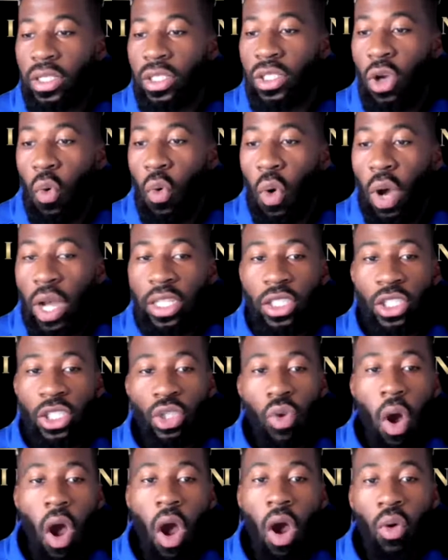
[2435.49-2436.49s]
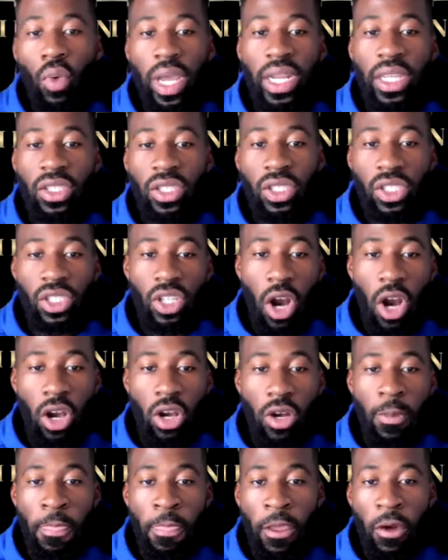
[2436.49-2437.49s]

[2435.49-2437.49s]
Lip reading: So once you already start,